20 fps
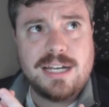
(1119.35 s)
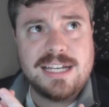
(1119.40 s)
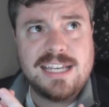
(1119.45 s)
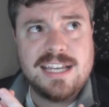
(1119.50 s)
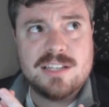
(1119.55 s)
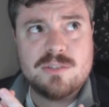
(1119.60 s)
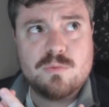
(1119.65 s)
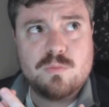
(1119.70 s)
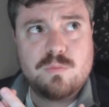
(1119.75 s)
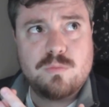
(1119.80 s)

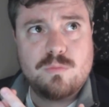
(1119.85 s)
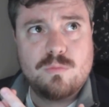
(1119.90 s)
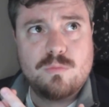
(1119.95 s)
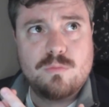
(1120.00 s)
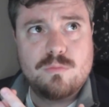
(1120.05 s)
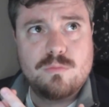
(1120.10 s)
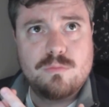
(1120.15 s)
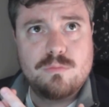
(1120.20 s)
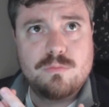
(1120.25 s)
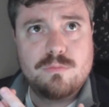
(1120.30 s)
guess
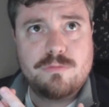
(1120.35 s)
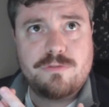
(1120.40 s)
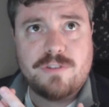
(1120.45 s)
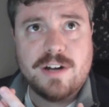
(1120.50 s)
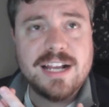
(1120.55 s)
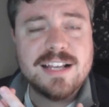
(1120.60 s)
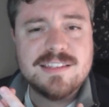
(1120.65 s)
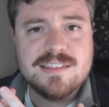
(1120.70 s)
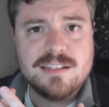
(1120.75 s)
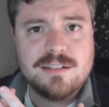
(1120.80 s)

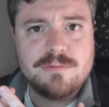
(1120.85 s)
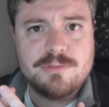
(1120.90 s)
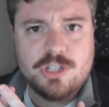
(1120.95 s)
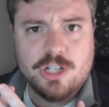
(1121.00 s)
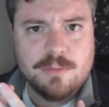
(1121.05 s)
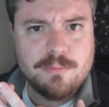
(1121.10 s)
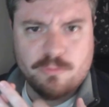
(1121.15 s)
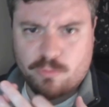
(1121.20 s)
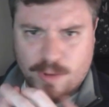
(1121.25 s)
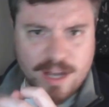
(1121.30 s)
France and
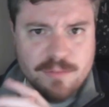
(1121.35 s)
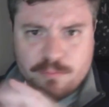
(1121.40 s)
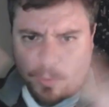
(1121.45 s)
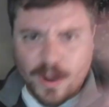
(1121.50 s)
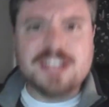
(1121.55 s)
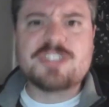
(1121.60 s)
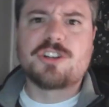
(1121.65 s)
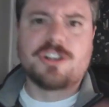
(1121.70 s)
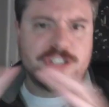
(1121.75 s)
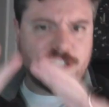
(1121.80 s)

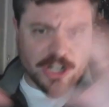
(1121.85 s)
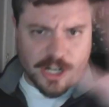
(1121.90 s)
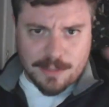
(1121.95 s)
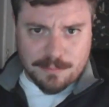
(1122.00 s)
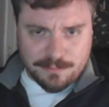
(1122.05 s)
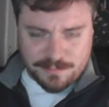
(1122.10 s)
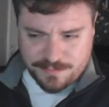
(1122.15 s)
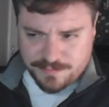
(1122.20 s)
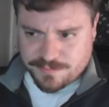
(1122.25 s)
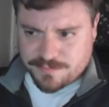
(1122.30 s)
Western
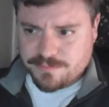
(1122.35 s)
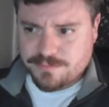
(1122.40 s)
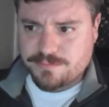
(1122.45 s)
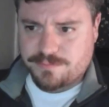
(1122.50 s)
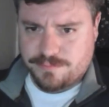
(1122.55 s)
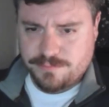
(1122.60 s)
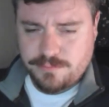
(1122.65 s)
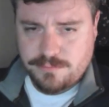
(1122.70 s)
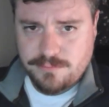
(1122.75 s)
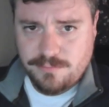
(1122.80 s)
Europe
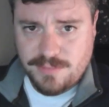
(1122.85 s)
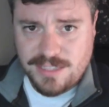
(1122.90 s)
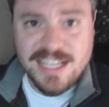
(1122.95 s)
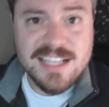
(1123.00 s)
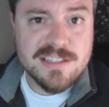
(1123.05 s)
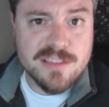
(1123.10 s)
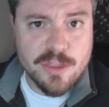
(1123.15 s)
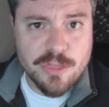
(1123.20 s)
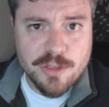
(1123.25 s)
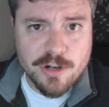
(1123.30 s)

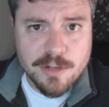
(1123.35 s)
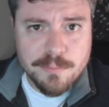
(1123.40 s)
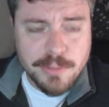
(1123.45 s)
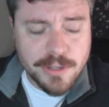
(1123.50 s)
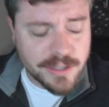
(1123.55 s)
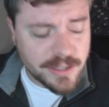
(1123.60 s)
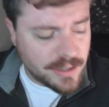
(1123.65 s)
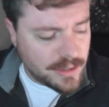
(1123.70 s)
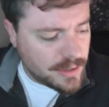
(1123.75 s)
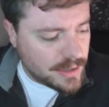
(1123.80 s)
is the third book.